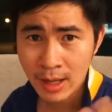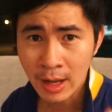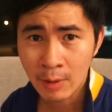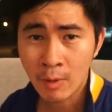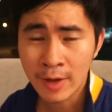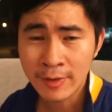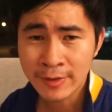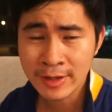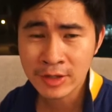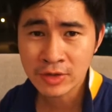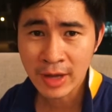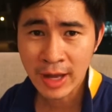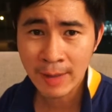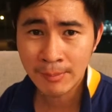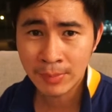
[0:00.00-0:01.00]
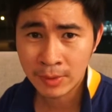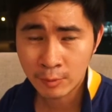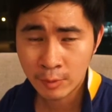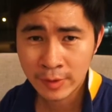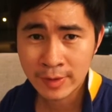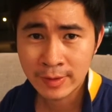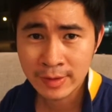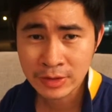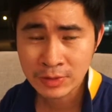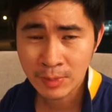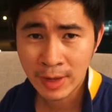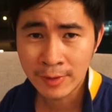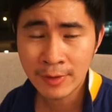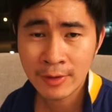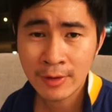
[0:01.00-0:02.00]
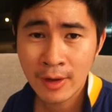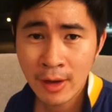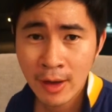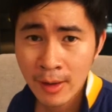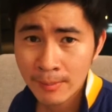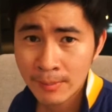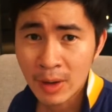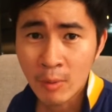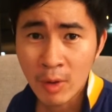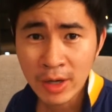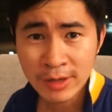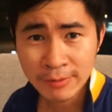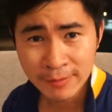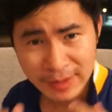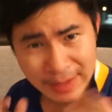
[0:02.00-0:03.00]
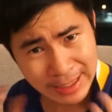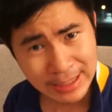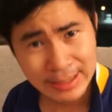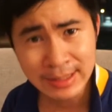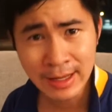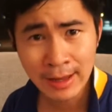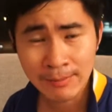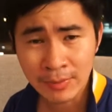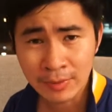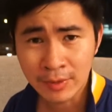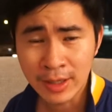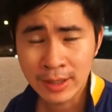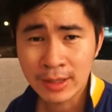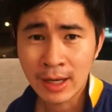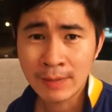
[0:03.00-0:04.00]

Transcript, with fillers: i want things to happen within this month but what if it doesn't happen, right?